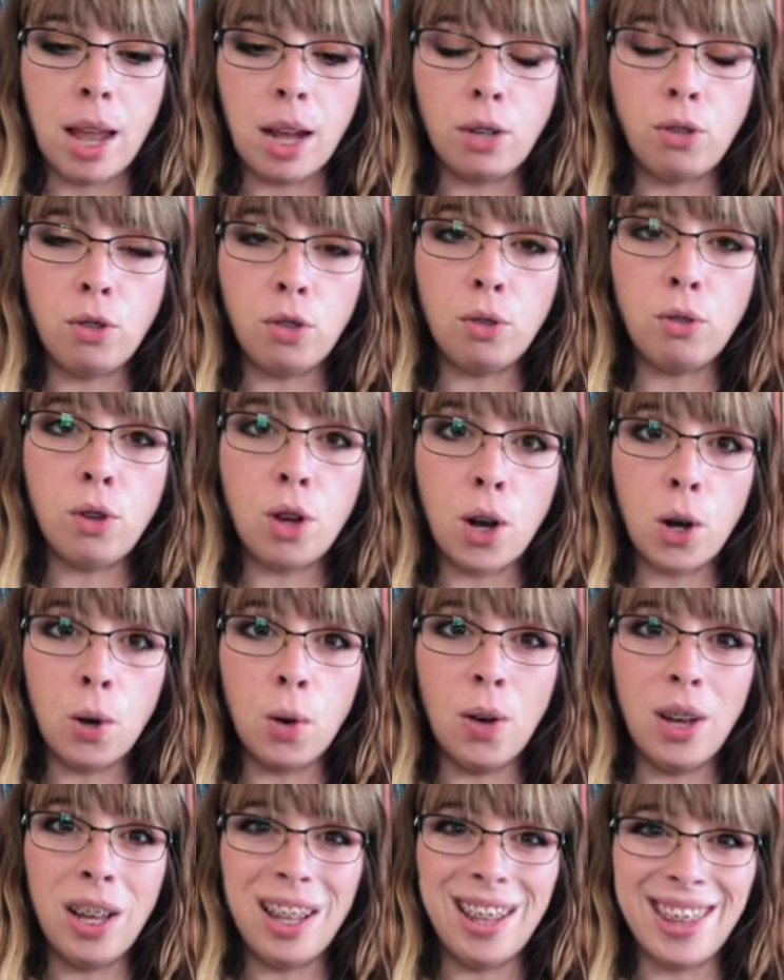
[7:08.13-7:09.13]
I do
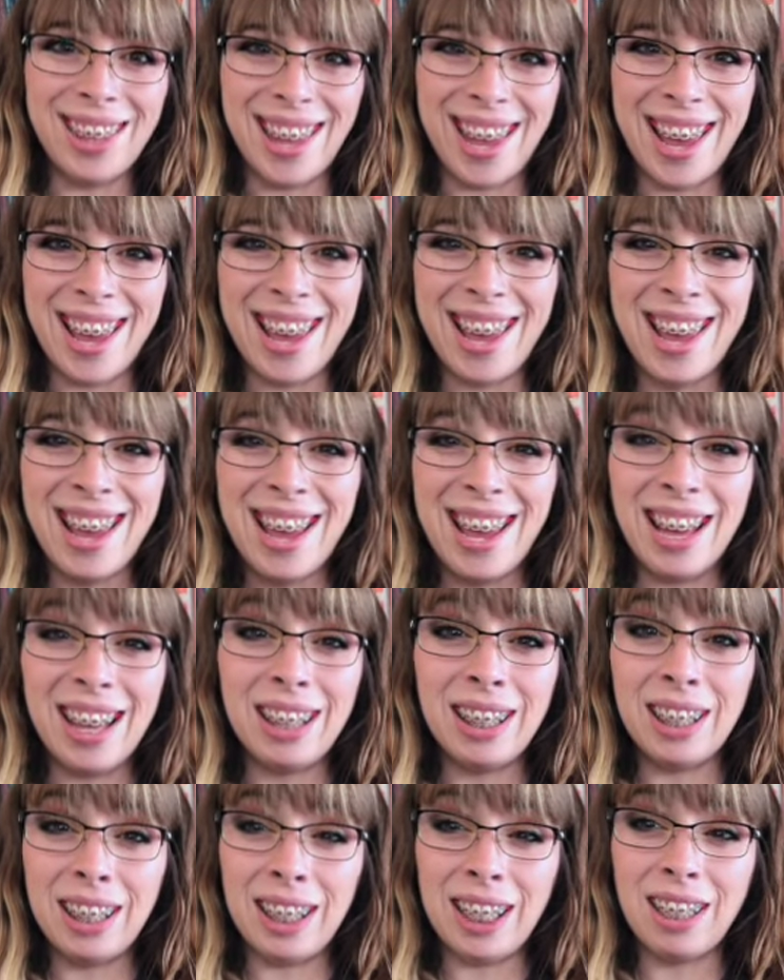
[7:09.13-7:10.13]
know that
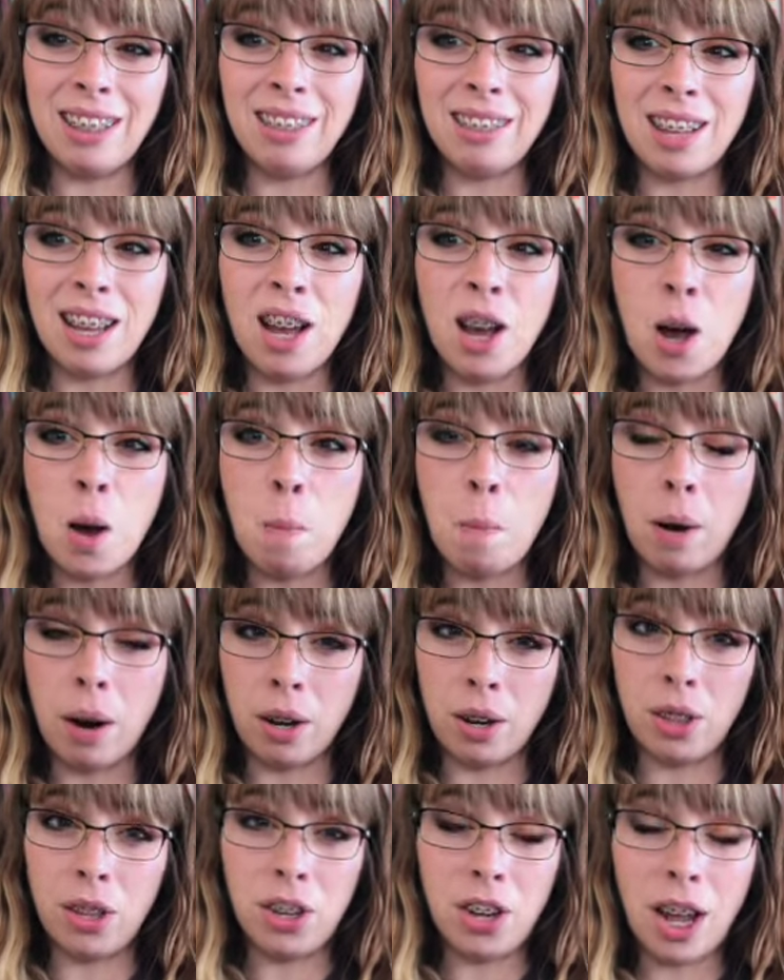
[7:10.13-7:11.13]
at least
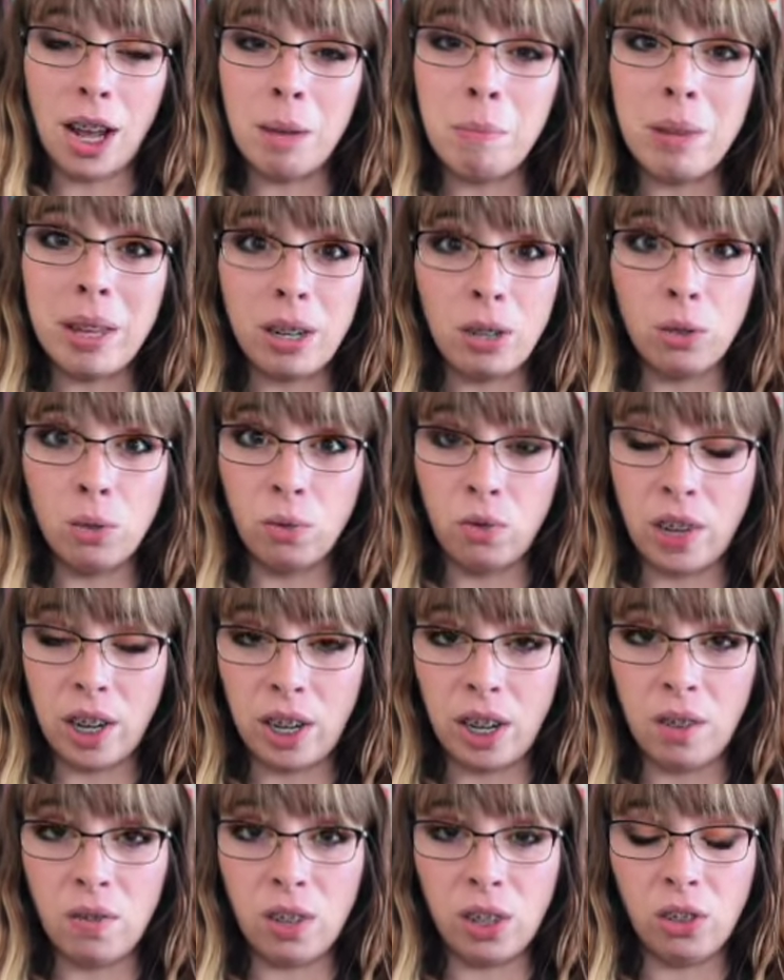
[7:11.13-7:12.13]
part of the time it is
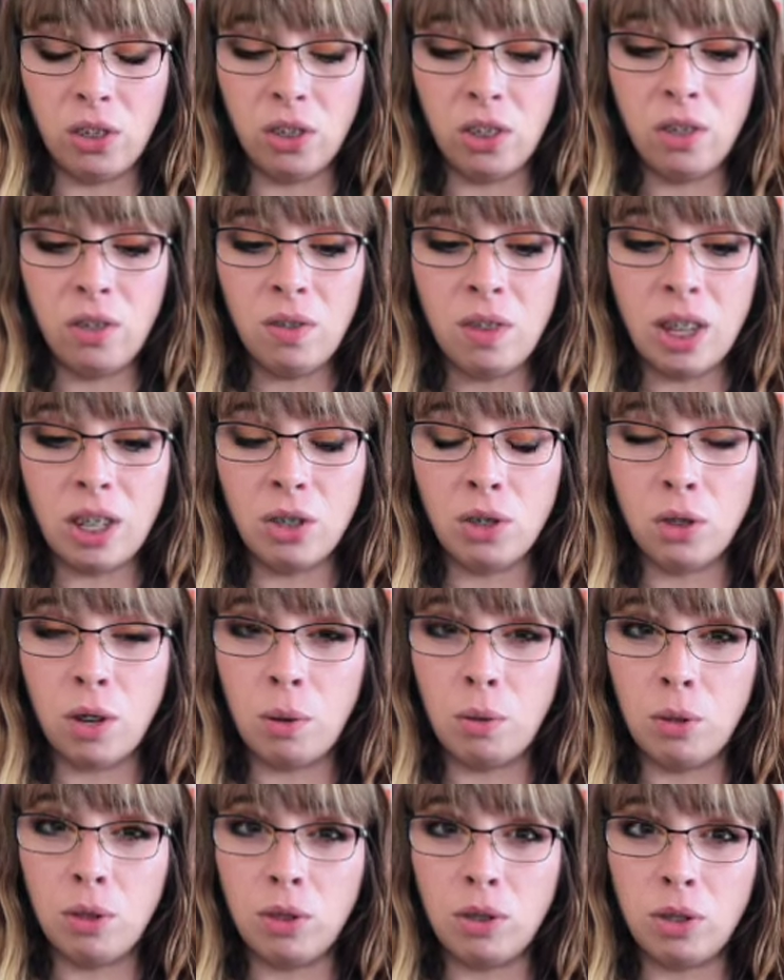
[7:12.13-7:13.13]
very offensive, and so
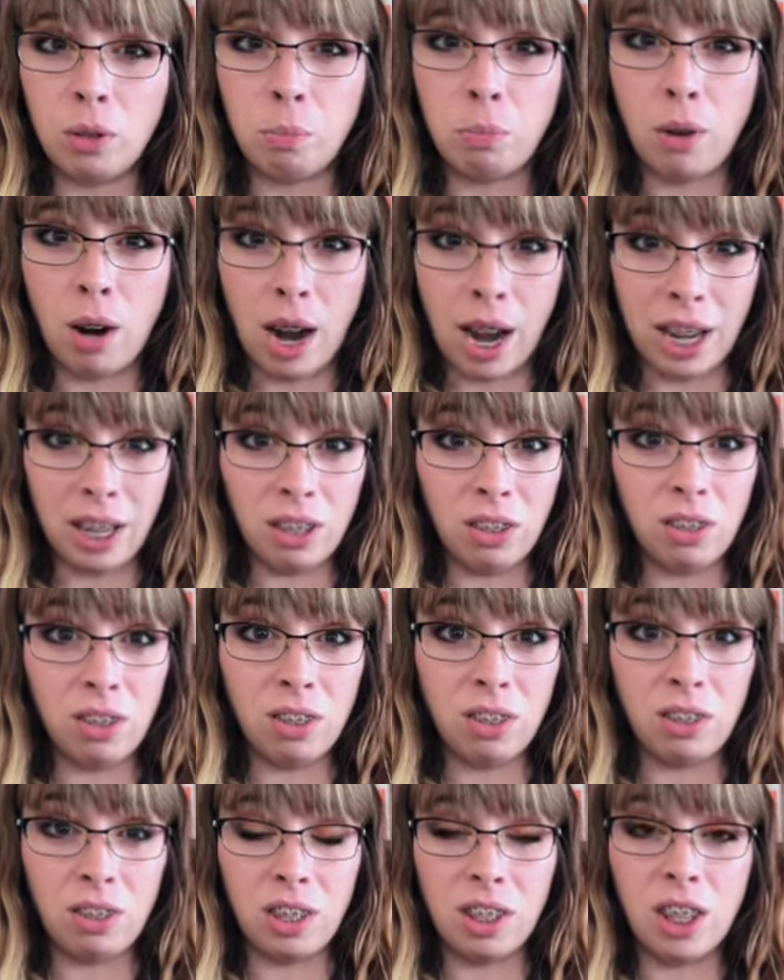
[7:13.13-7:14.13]
I was surprised
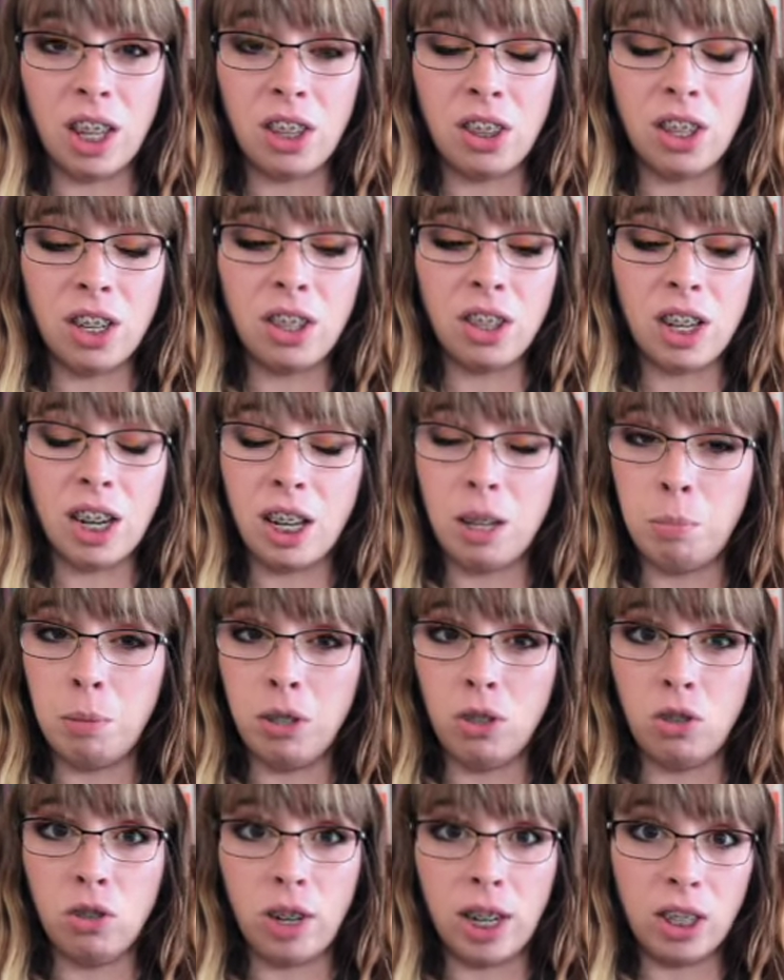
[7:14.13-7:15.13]
to see that there, that it had
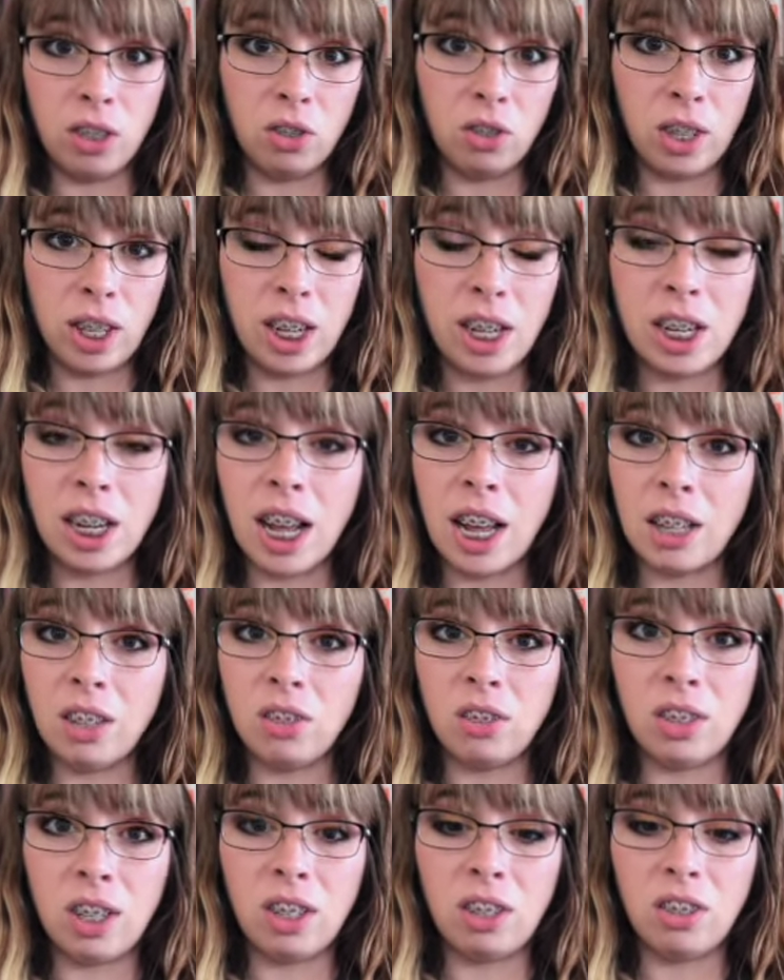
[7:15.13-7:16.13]
been translated
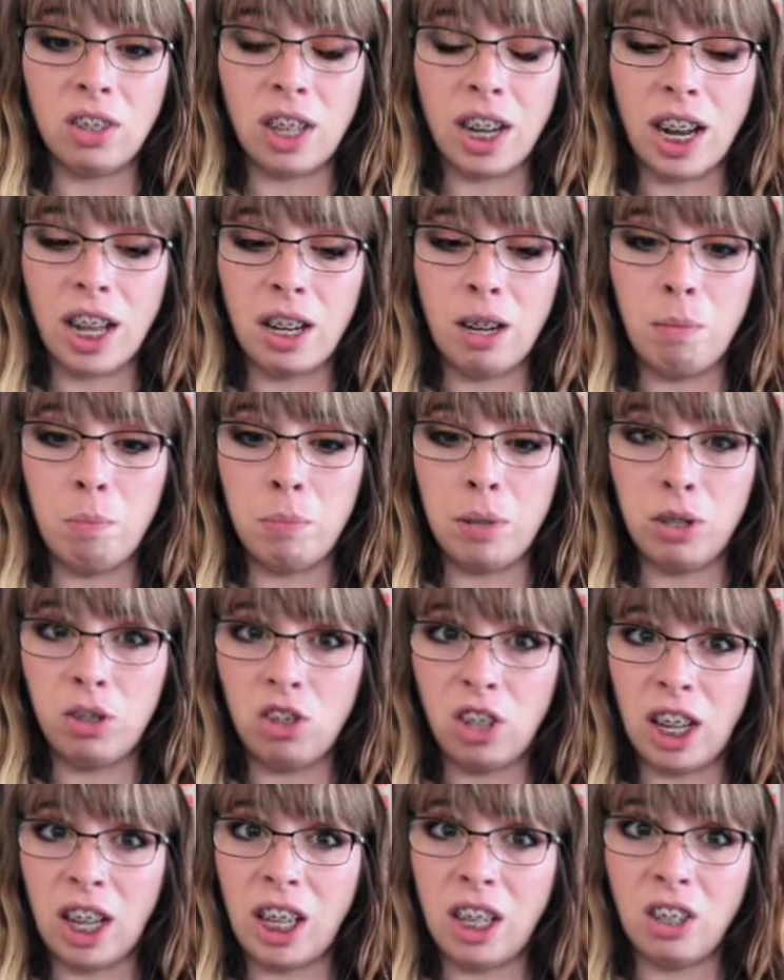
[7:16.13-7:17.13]
as such, that it hadn't been
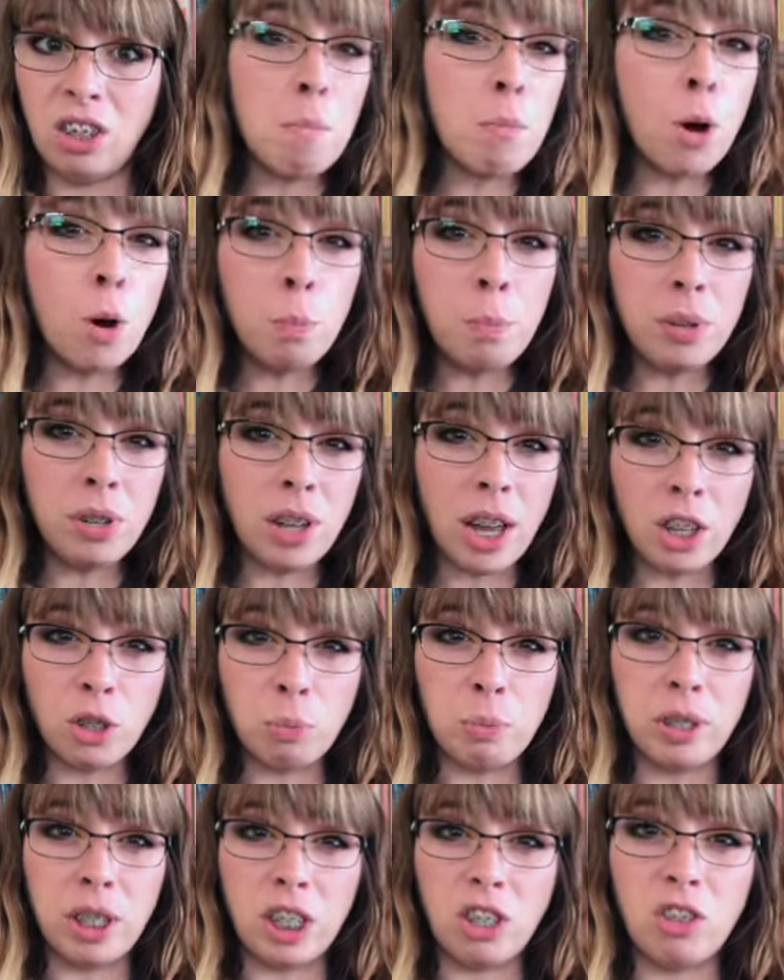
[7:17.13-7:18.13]
changed. I'm open to
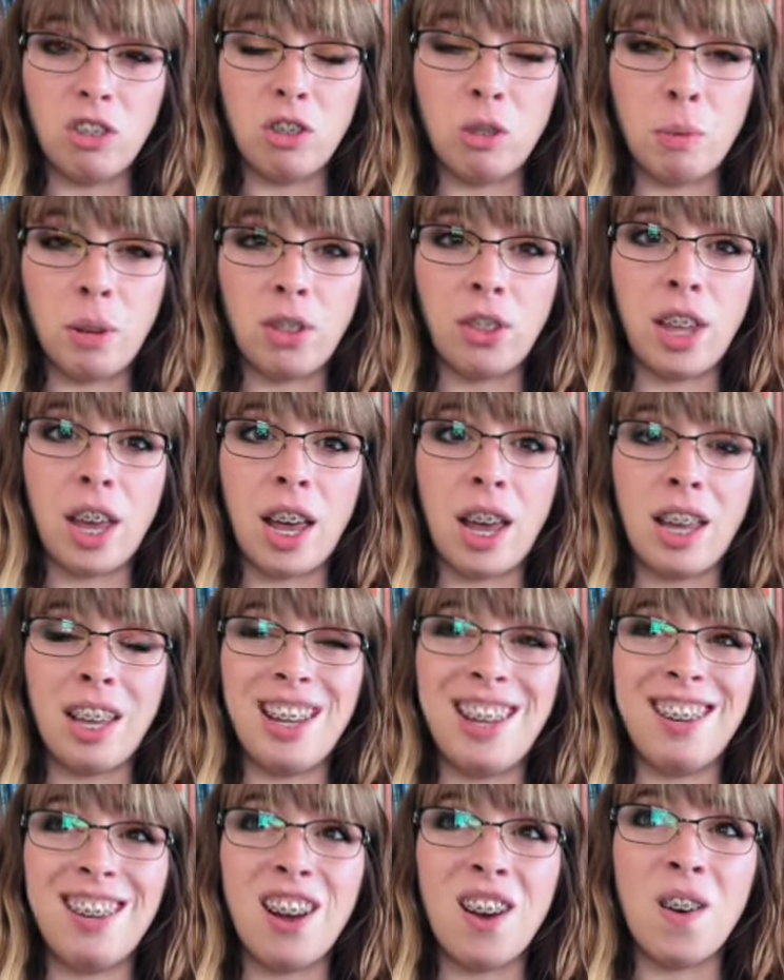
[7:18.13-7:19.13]
explanations about
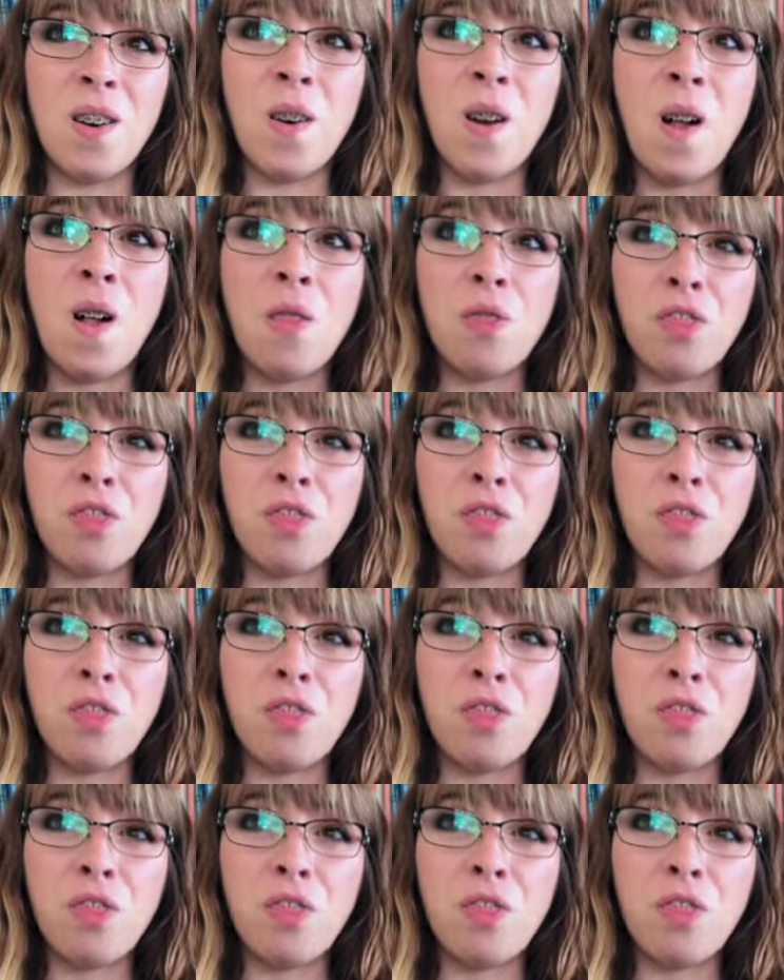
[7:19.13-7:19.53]
that, you know.